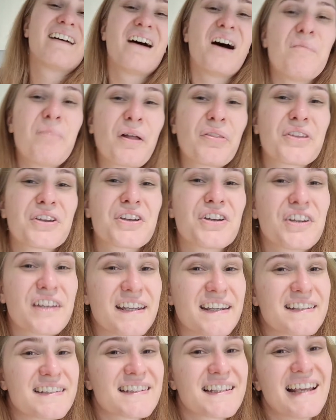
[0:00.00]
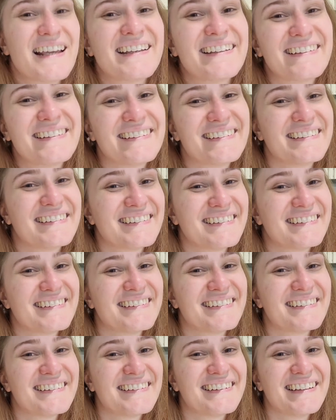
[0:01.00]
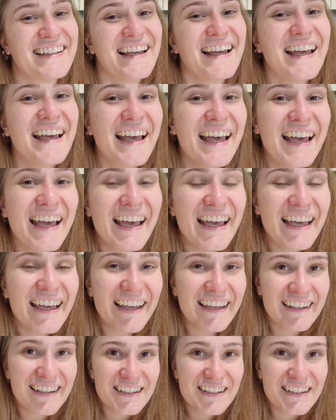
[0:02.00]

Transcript: About the cookies. It